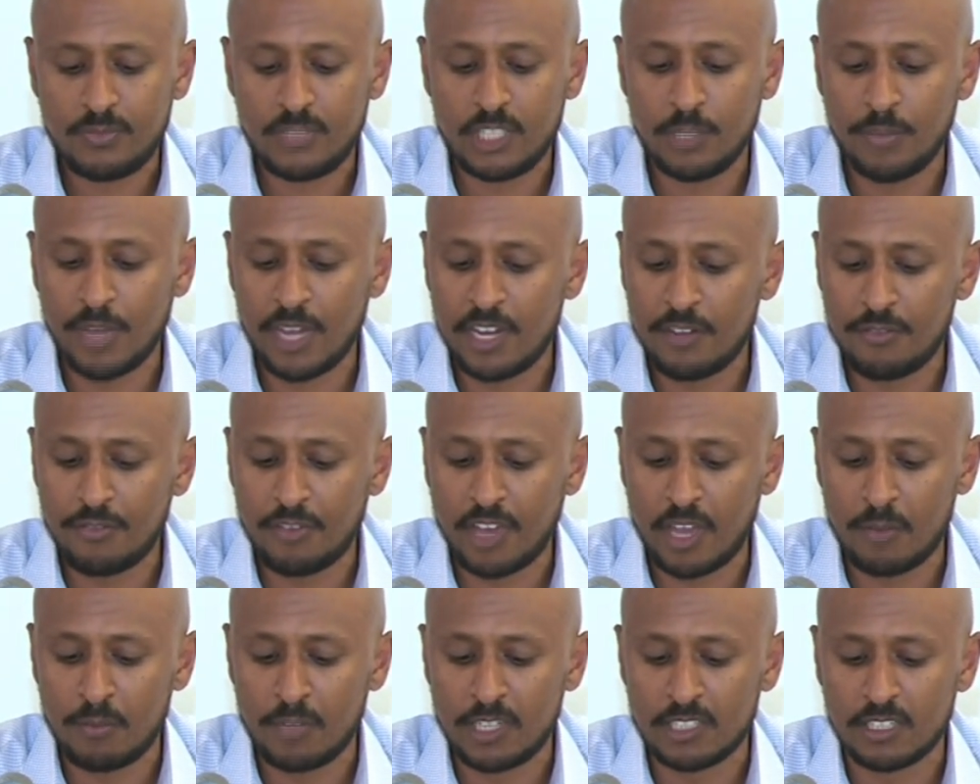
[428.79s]
Many
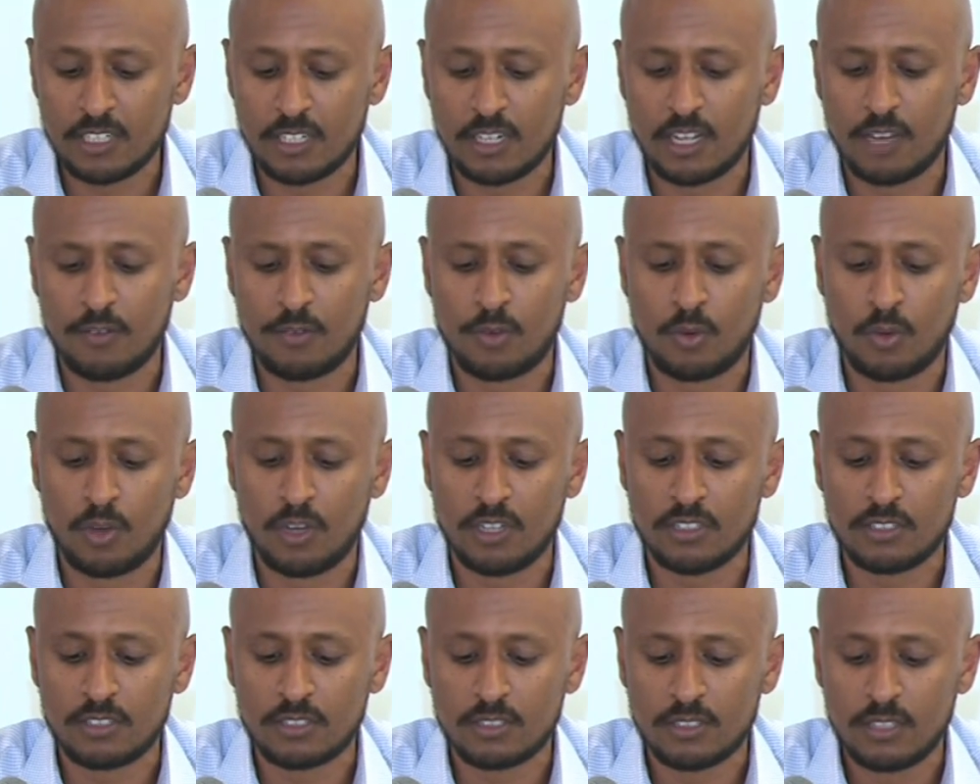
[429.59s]
families and loved
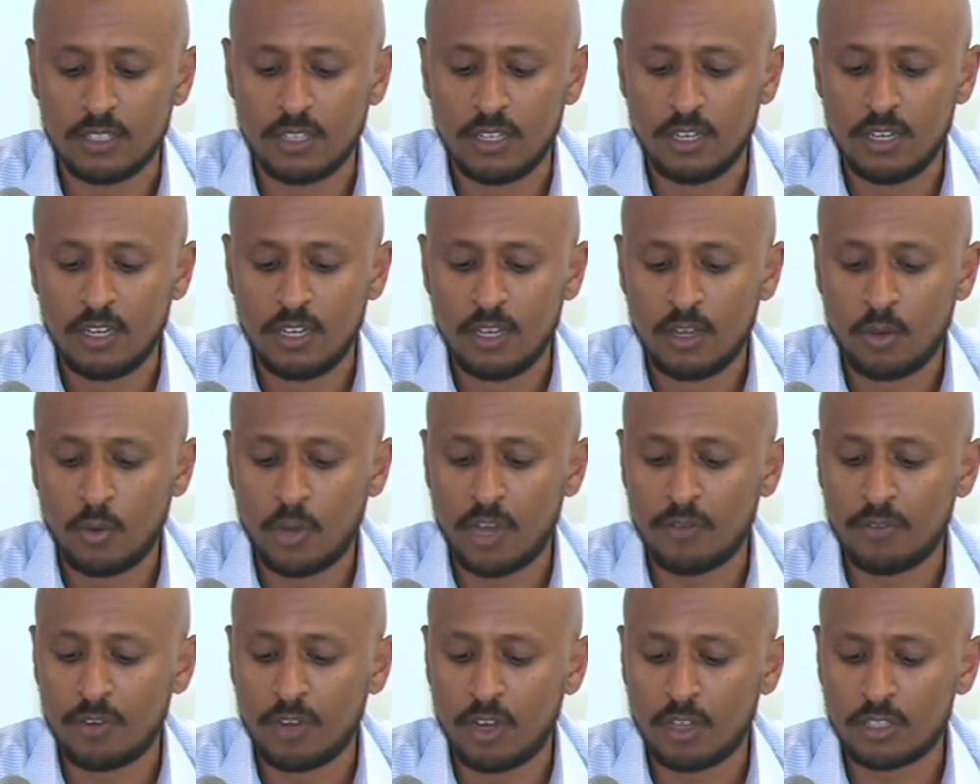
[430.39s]
ones who
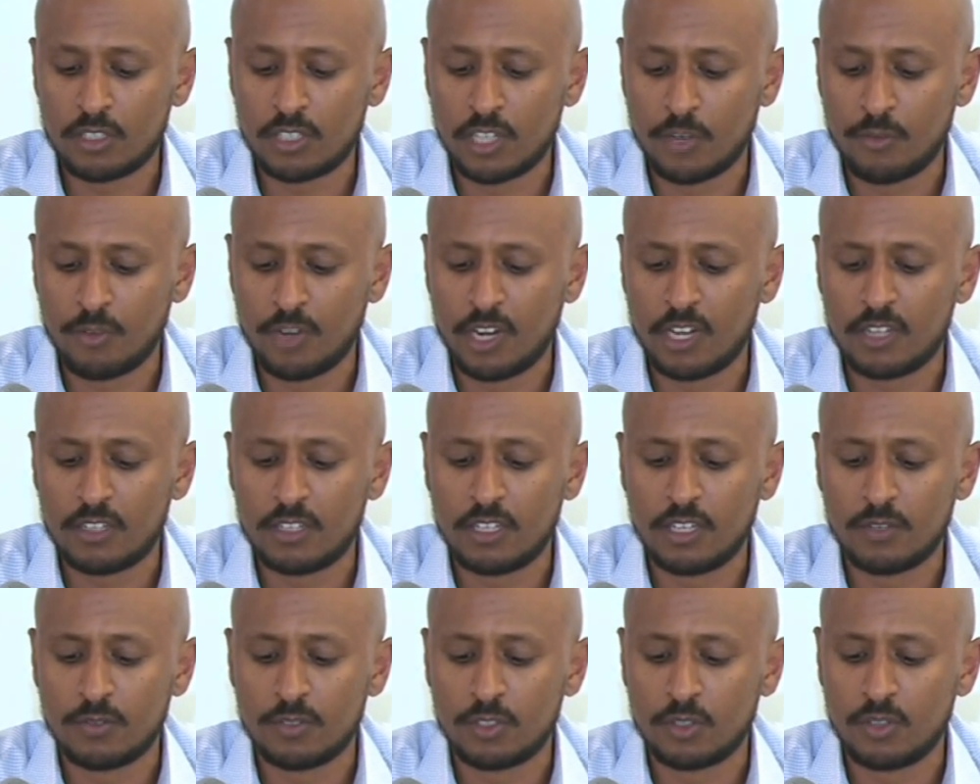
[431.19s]
have lost their
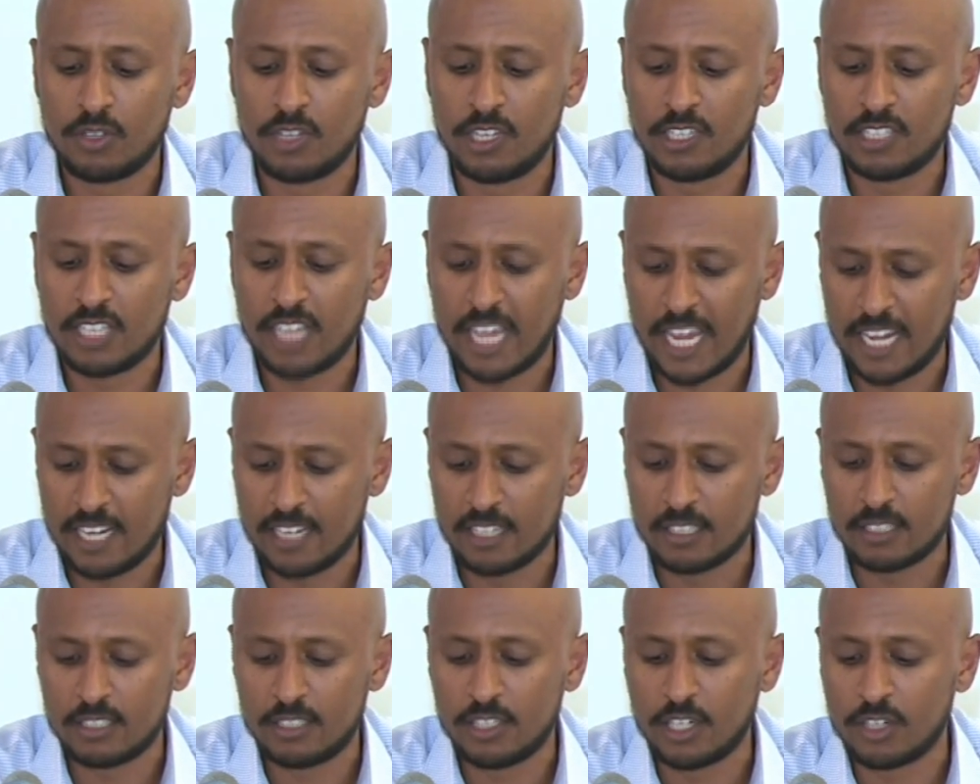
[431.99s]
relatives to these
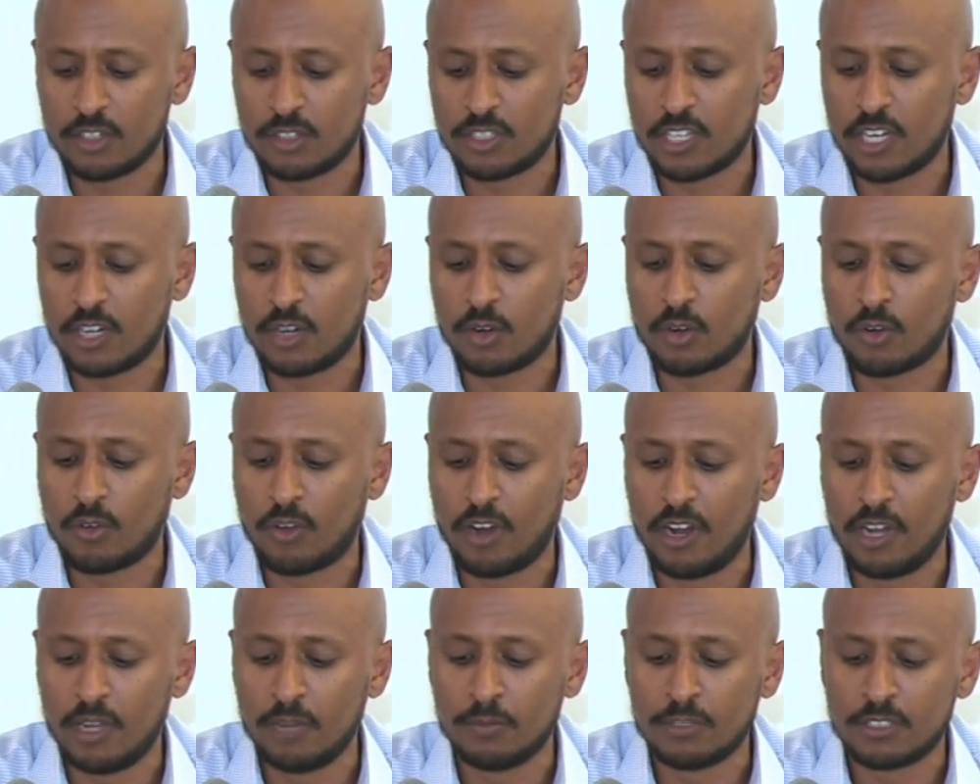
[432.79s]
heinous genocidal
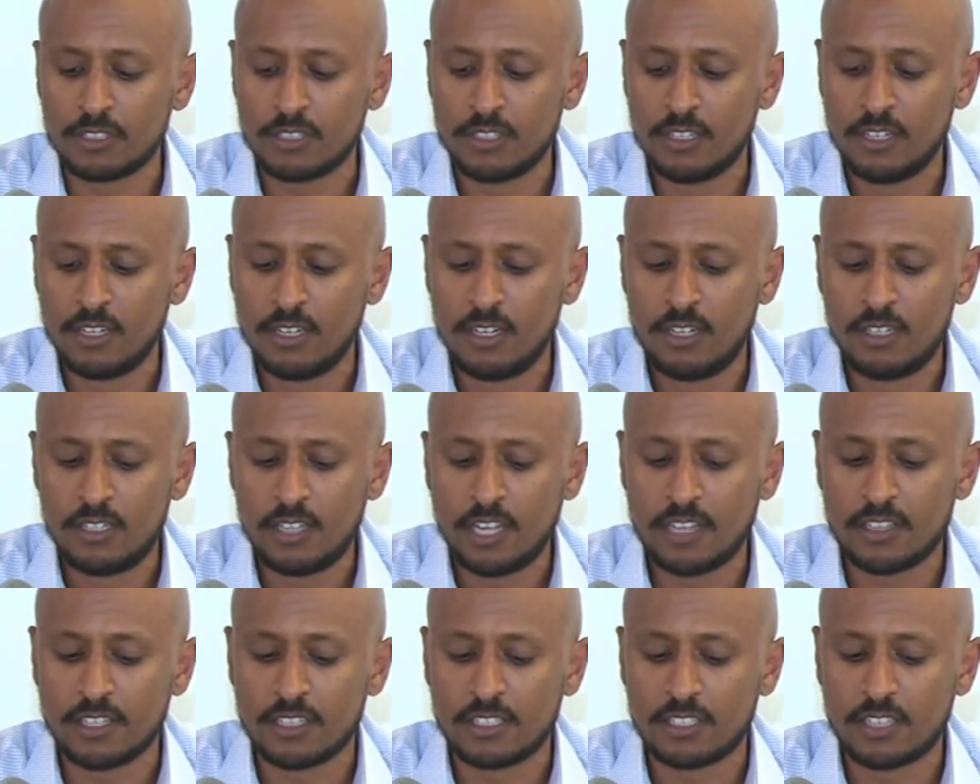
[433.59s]
crimes,
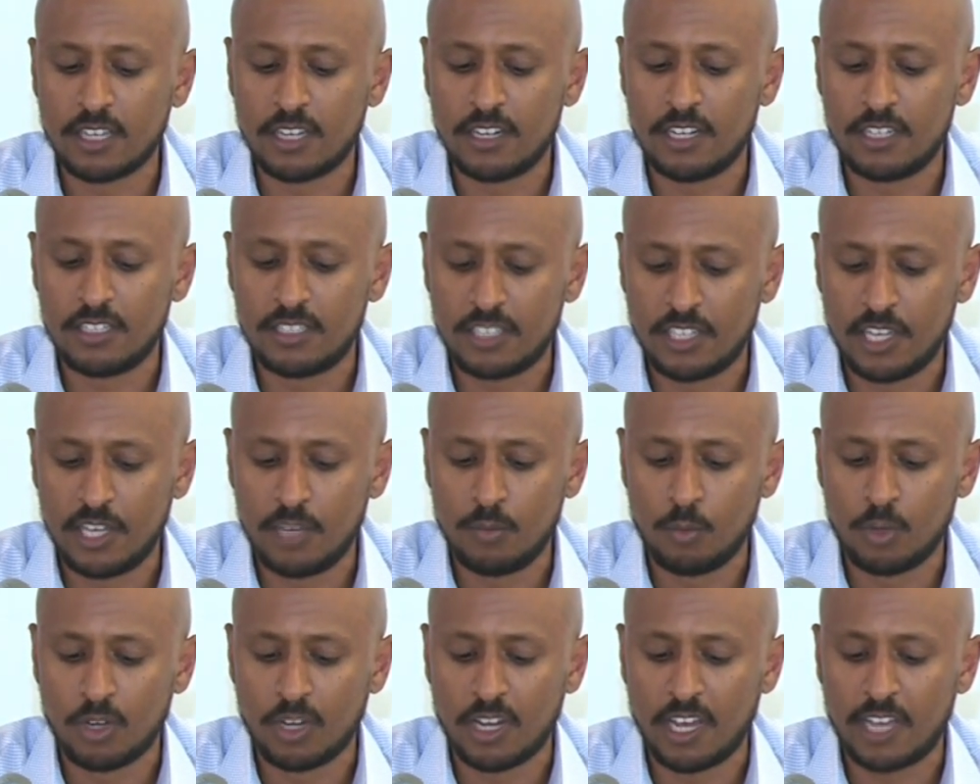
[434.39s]
and the study
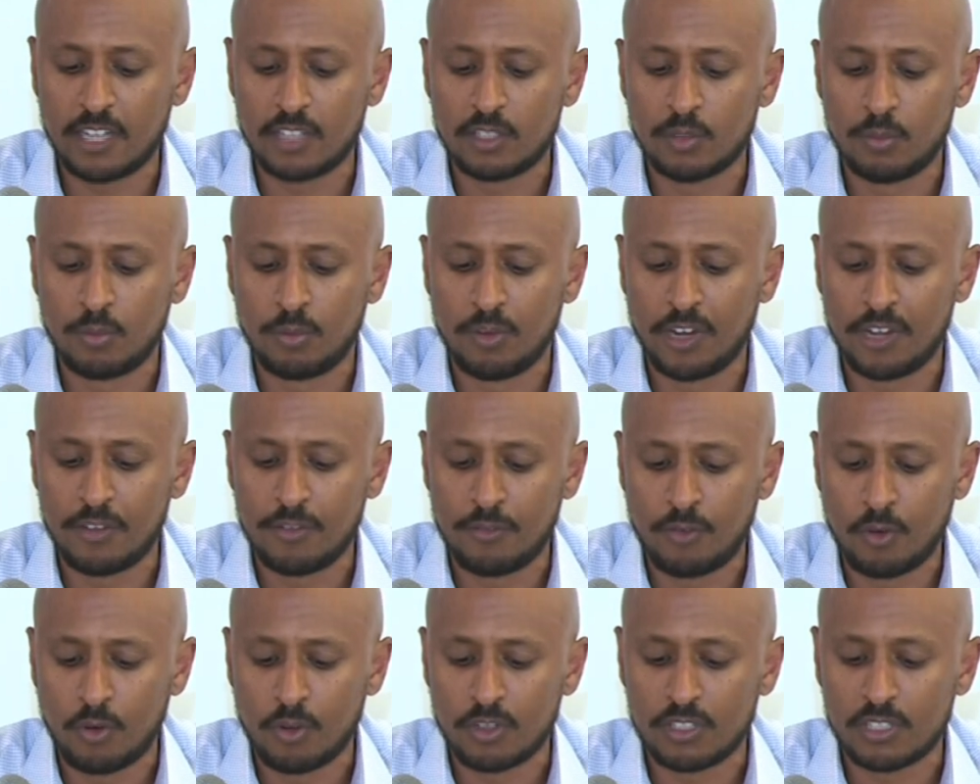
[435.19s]
team would like to bring
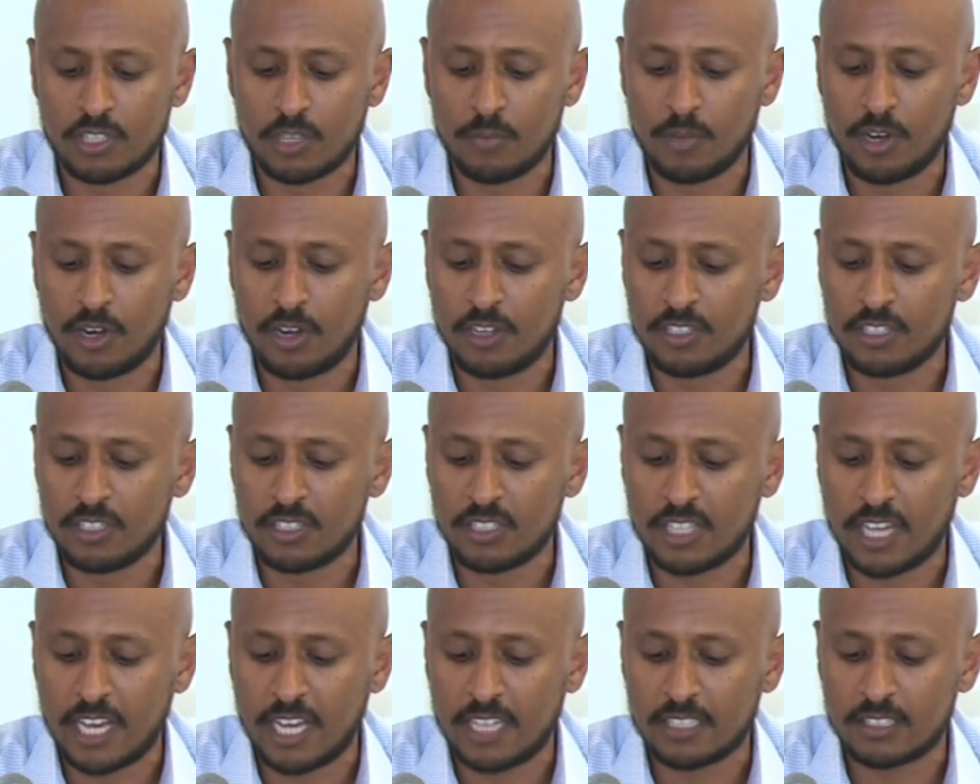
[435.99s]
forth some urgent
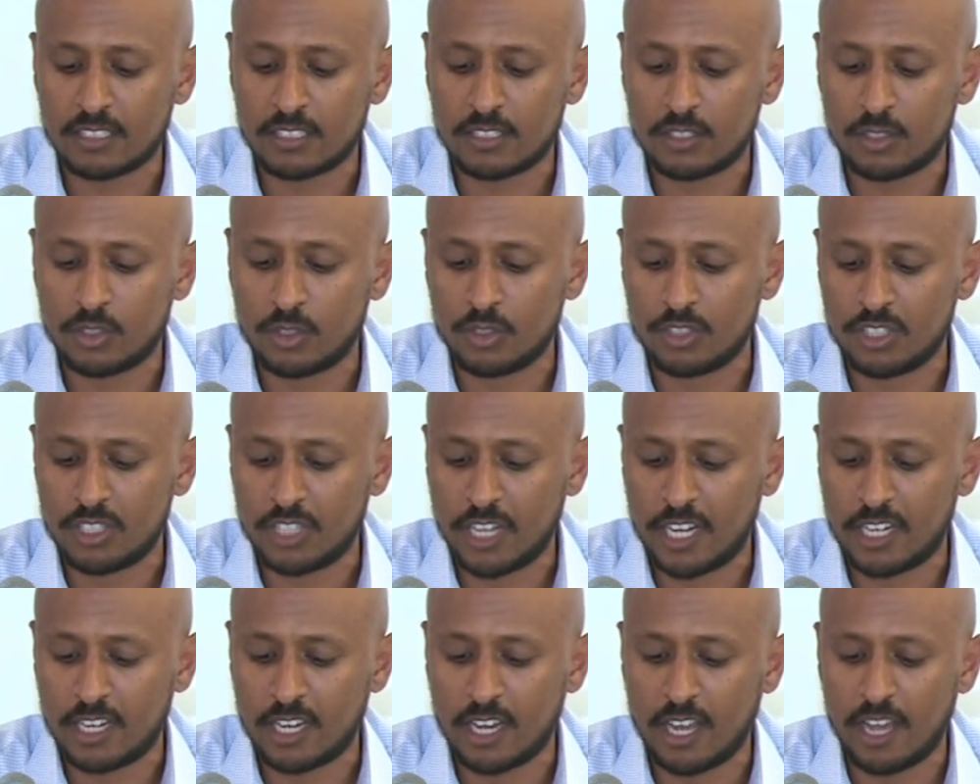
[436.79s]
tasks to
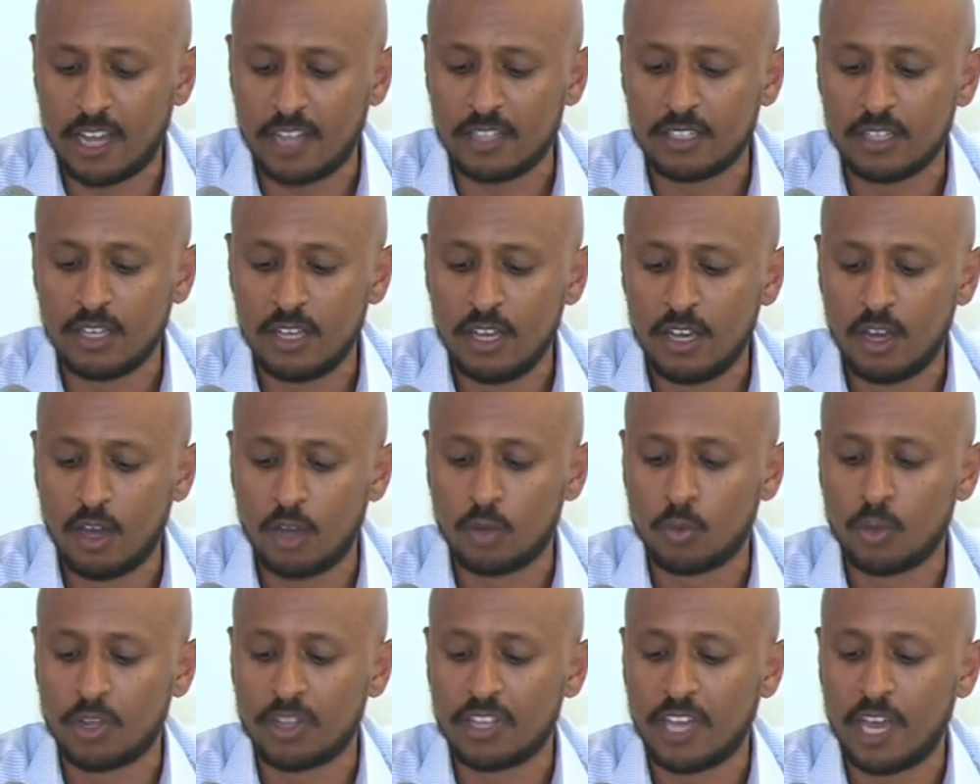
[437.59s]
shed light
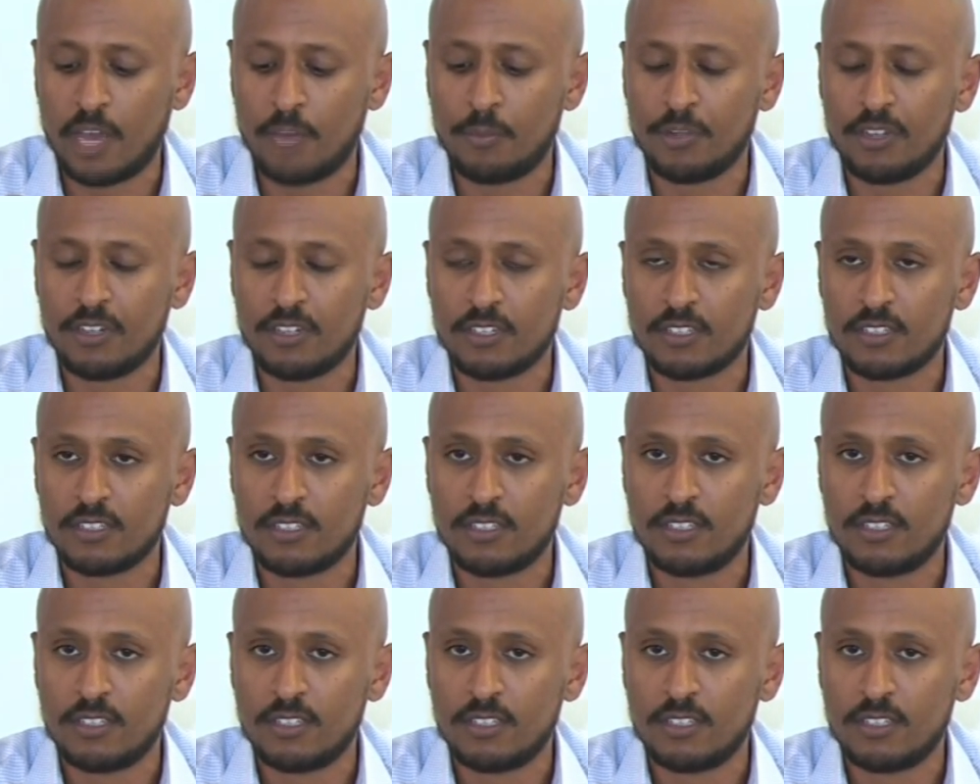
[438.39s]
on what happened.